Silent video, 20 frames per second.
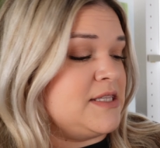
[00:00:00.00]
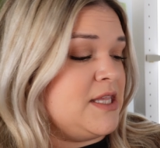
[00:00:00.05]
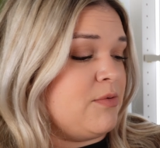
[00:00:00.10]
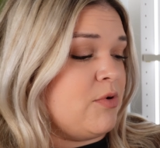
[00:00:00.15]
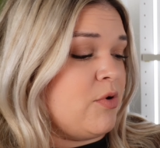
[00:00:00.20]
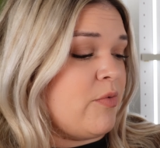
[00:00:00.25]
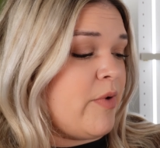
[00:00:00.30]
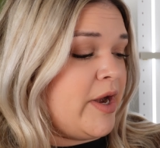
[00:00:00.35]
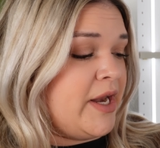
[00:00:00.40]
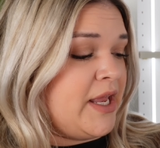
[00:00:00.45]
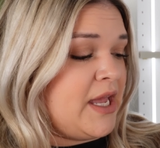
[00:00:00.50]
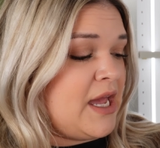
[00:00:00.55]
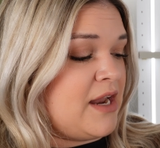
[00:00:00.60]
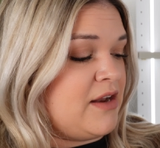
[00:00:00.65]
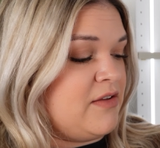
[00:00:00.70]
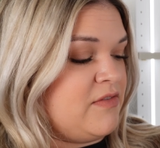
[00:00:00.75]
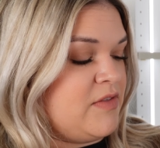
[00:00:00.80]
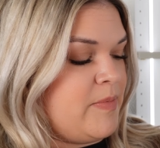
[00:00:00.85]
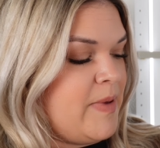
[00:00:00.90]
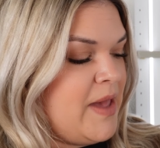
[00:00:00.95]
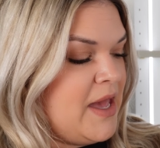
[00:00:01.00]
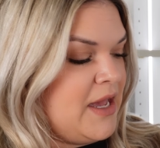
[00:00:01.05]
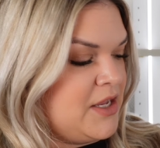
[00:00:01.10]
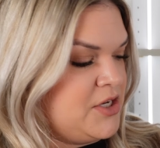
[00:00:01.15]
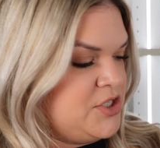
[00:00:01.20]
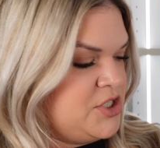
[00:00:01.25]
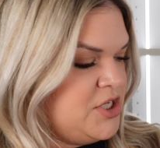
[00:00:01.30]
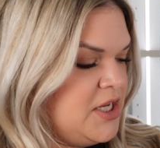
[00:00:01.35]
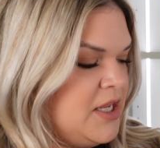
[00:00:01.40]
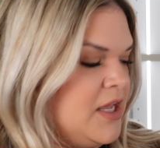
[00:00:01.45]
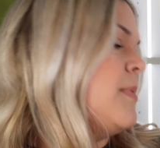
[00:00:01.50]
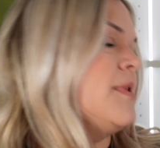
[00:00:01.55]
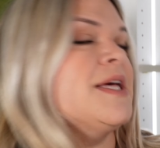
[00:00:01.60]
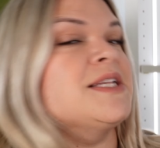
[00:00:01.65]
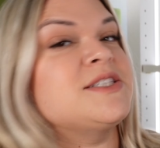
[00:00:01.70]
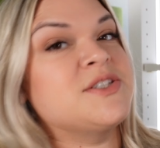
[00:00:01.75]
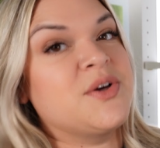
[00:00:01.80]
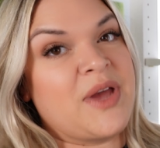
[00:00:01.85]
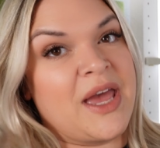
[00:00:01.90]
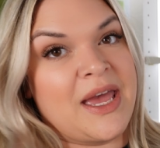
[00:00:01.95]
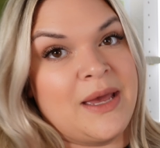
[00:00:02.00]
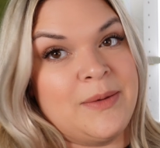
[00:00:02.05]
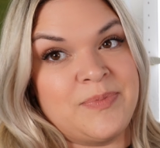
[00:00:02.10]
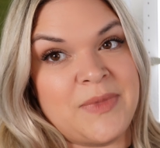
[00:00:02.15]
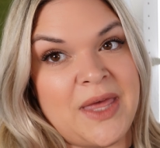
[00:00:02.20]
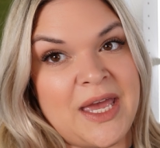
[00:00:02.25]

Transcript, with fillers: They were running out of the packaging, but that's okay.